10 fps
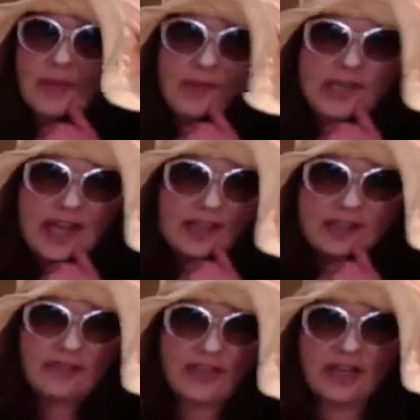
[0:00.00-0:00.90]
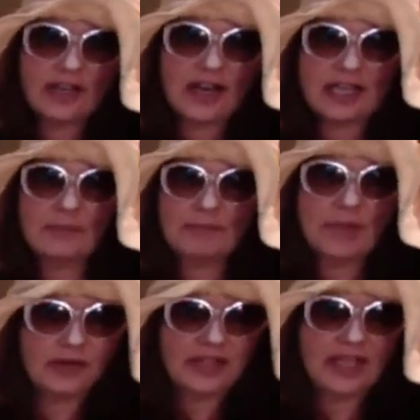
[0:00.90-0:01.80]
They would not live here. I could
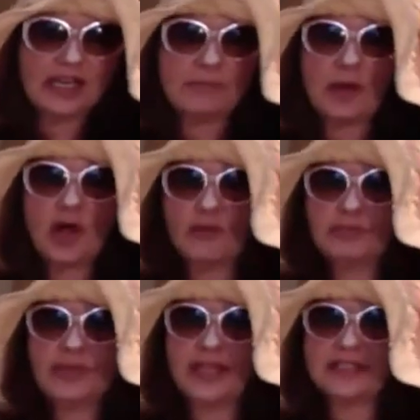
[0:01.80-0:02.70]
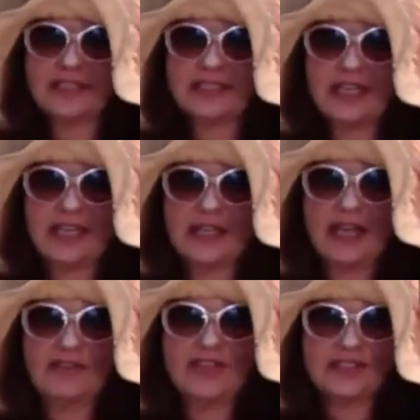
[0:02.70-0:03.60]
barely get a palm plant to stay
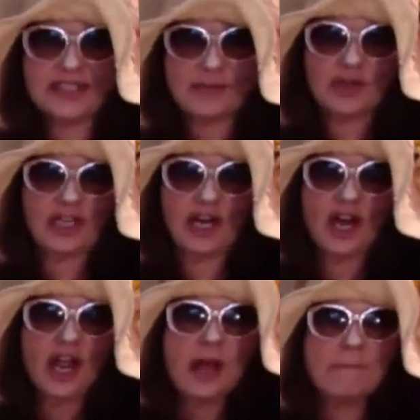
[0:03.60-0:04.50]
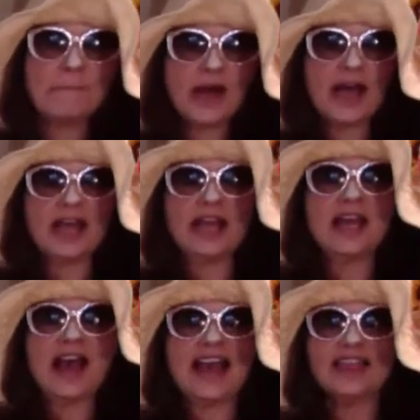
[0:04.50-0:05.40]
alive in the summer here. But
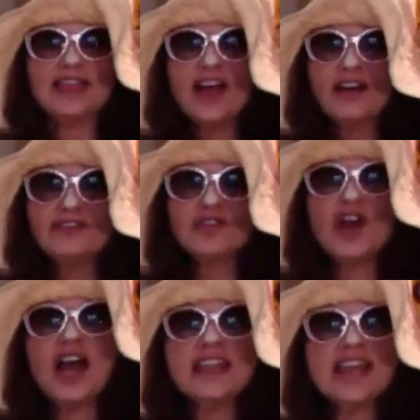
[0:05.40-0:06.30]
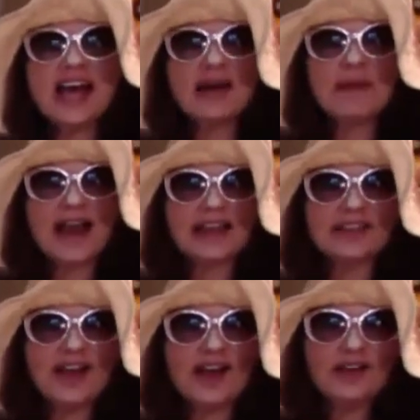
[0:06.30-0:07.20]
I love drawing them. I
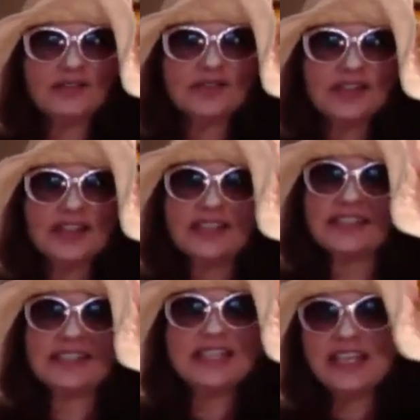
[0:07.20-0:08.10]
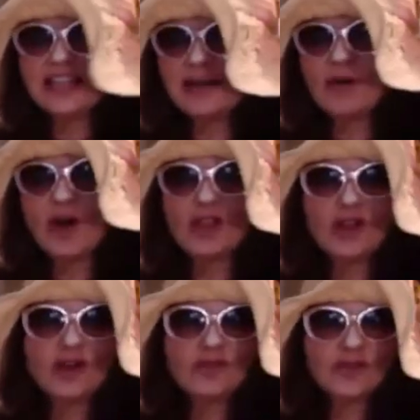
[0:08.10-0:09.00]
love seeing them all
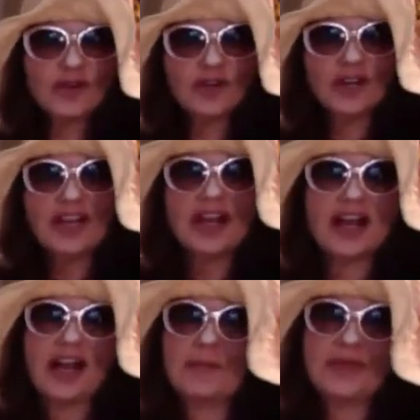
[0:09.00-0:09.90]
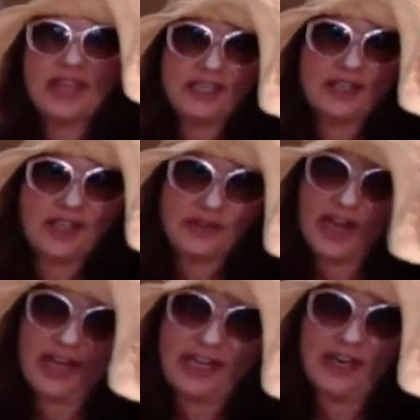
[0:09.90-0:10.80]
over, uh, but they they're
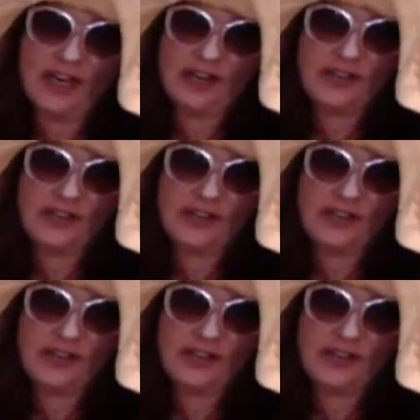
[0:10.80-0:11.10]
not here.